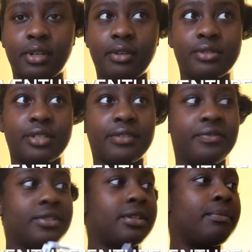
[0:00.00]
was looking
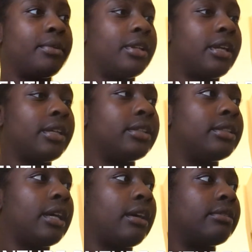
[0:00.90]
for some, but like,
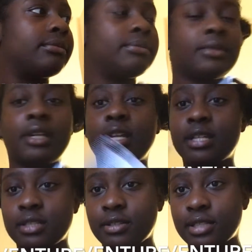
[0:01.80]
yeah.
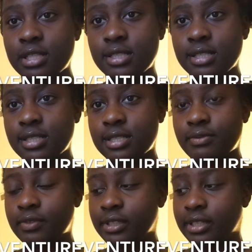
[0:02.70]
So this is a
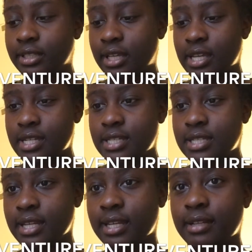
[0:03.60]
really good
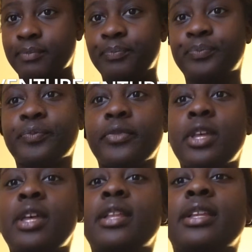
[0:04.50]
case, and
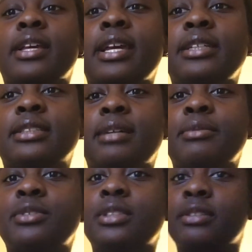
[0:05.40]
the case I'm
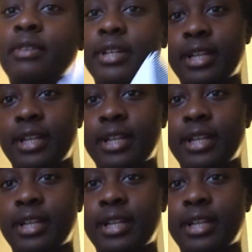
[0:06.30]
using right